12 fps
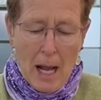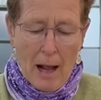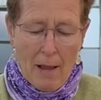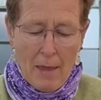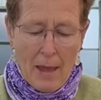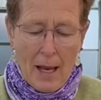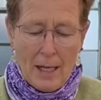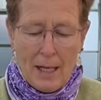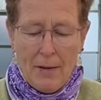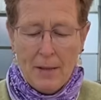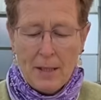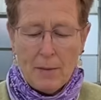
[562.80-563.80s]
And then
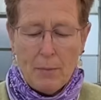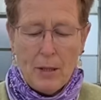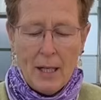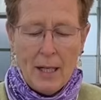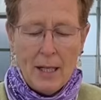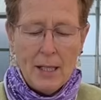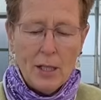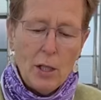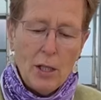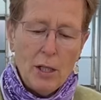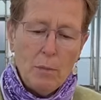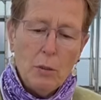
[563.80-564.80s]
in the spring it's going
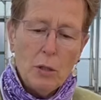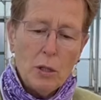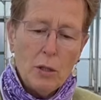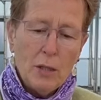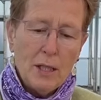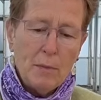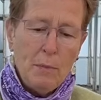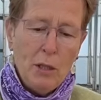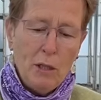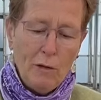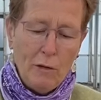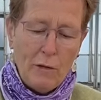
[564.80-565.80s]
to put on its
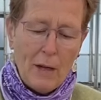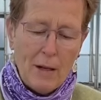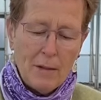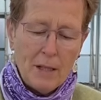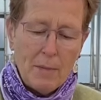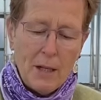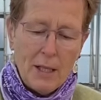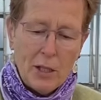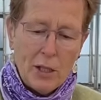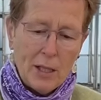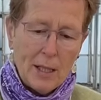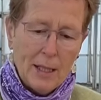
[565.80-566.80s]
beautiful flower spikes
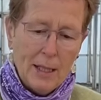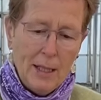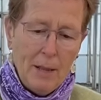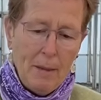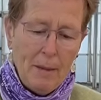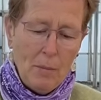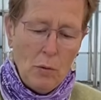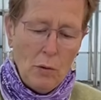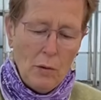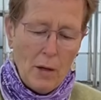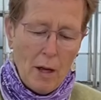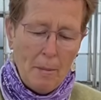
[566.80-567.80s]
just a little bit
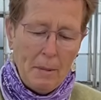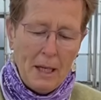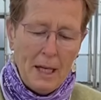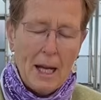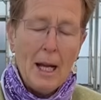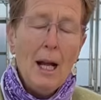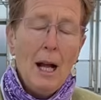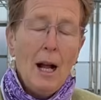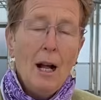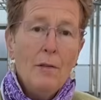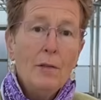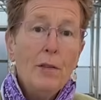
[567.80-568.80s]
more up here,
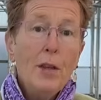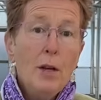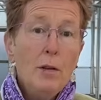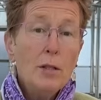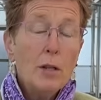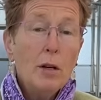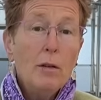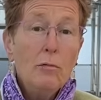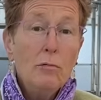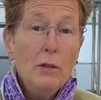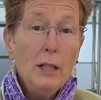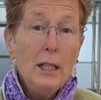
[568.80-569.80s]
and those are a
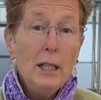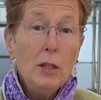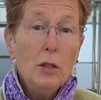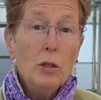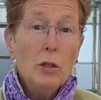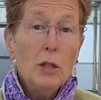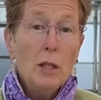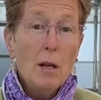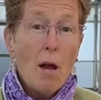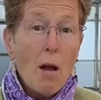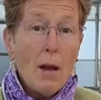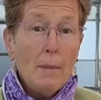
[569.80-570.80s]
really good
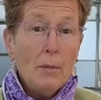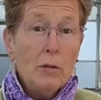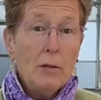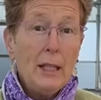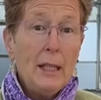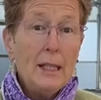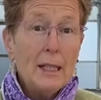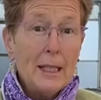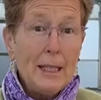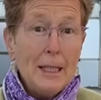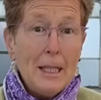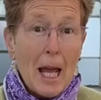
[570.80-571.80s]
lime green to
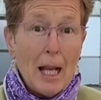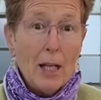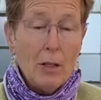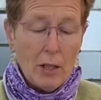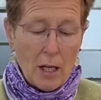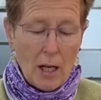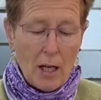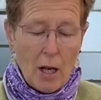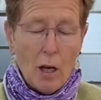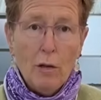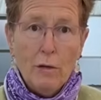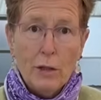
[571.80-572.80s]
yellow colour
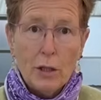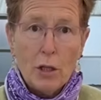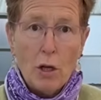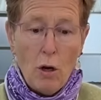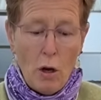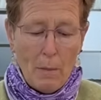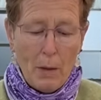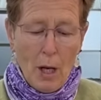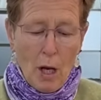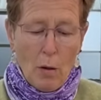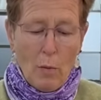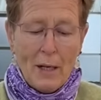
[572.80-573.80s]
over the top
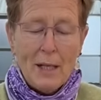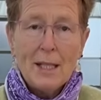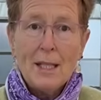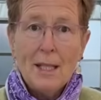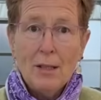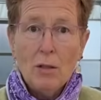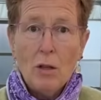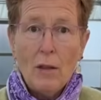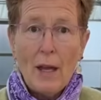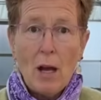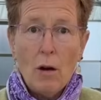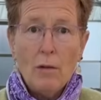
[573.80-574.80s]
when it's still got
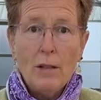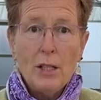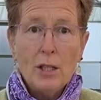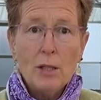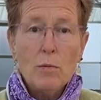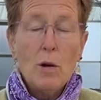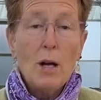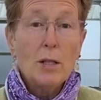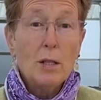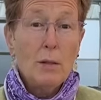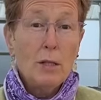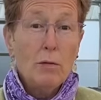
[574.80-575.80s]
that orange as well.
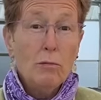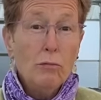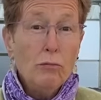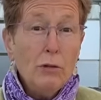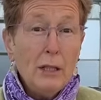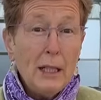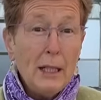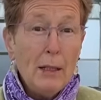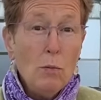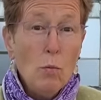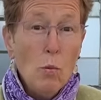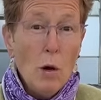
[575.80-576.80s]
So it's a really
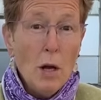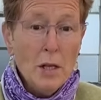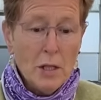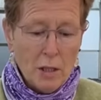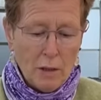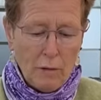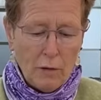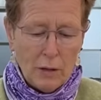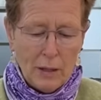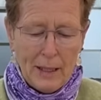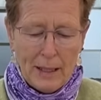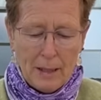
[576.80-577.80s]

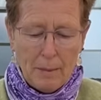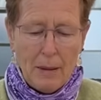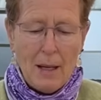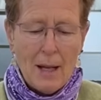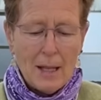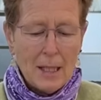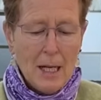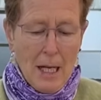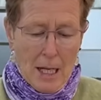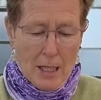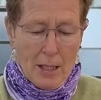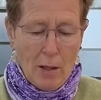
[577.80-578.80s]
wonderful little plant.
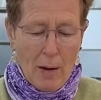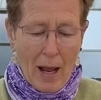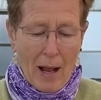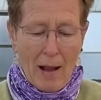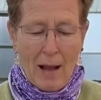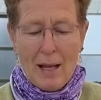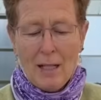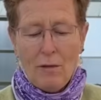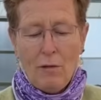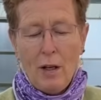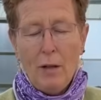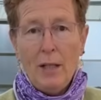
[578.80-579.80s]
So as
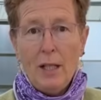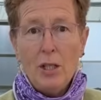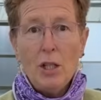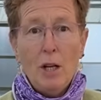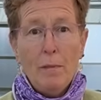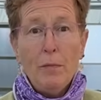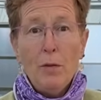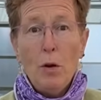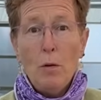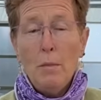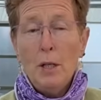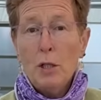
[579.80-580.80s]
foliage,
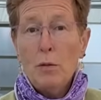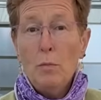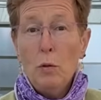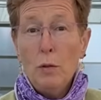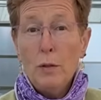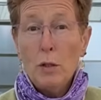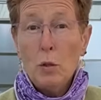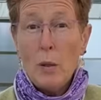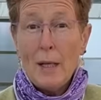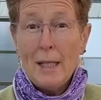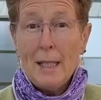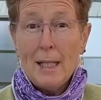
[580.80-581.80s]
not much more than
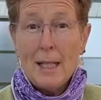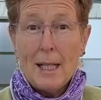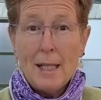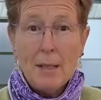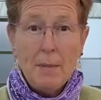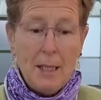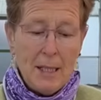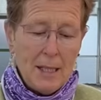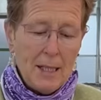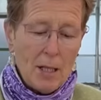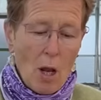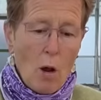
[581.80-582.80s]
20
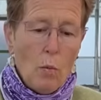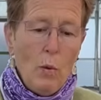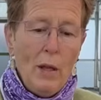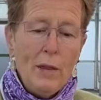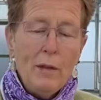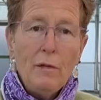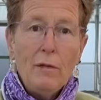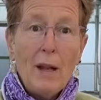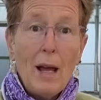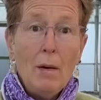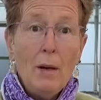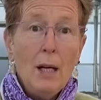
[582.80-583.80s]
centimetres, with the
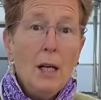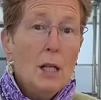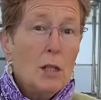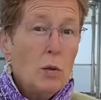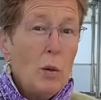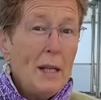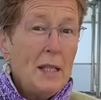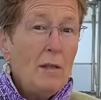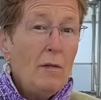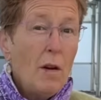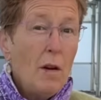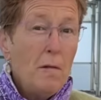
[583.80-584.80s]
flower
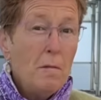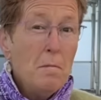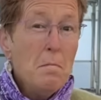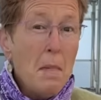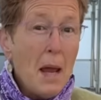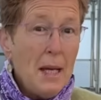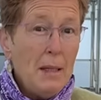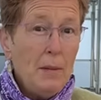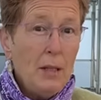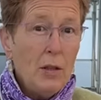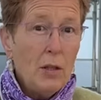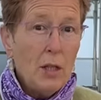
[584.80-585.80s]
25,
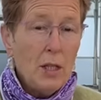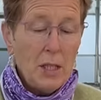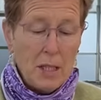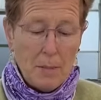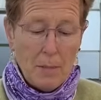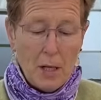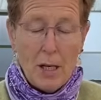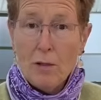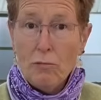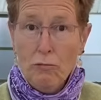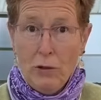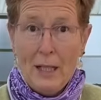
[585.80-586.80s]
maybe 30, but it
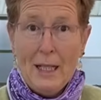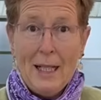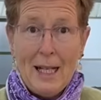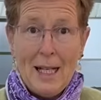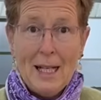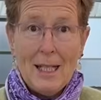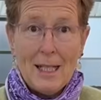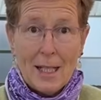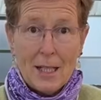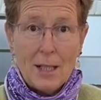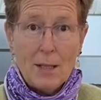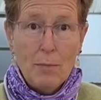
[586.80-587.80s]
really is
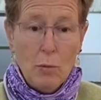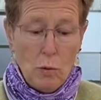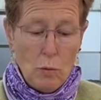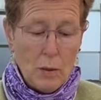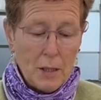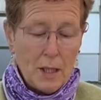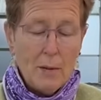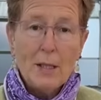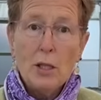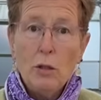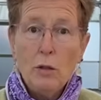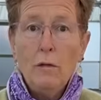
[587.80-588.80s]
a small one. So it's
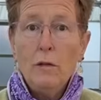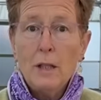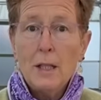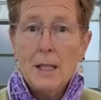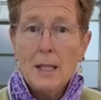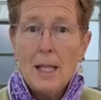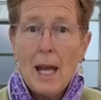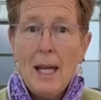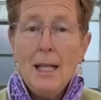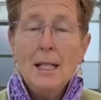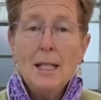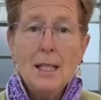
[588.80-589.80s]
good for
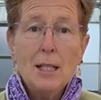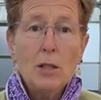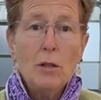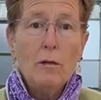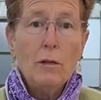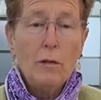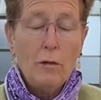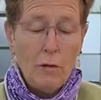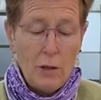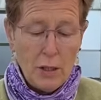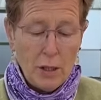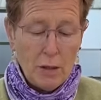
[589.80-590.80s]
containers, it's good for the
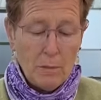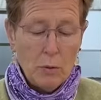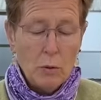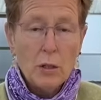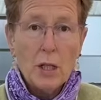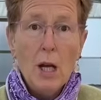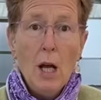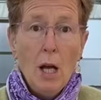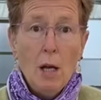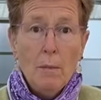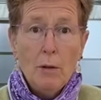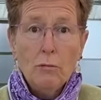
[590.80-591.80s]
front of the border,
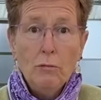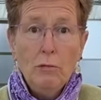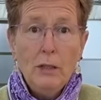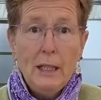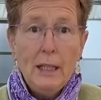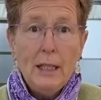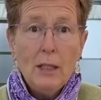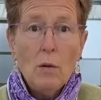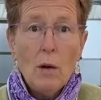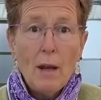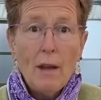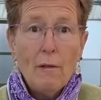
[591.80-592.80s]
but really
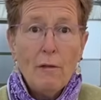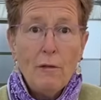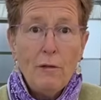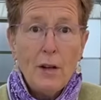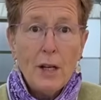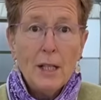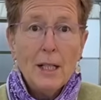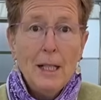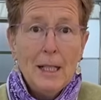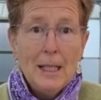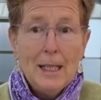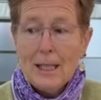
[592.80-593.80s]
quite a fun
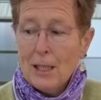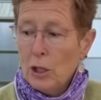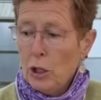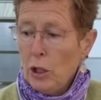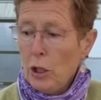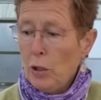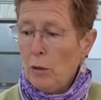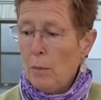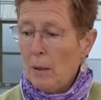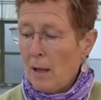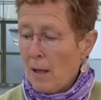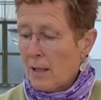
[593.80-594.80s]
little new
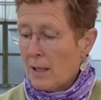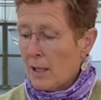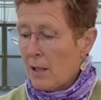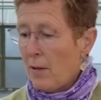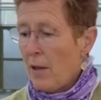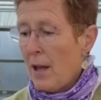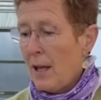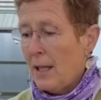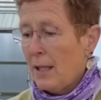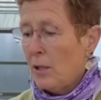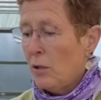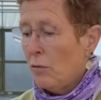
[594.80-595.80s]
plant. So that
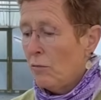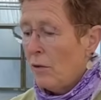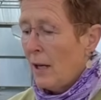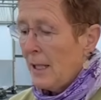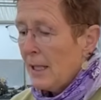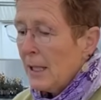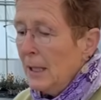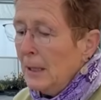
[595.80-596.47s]
is great.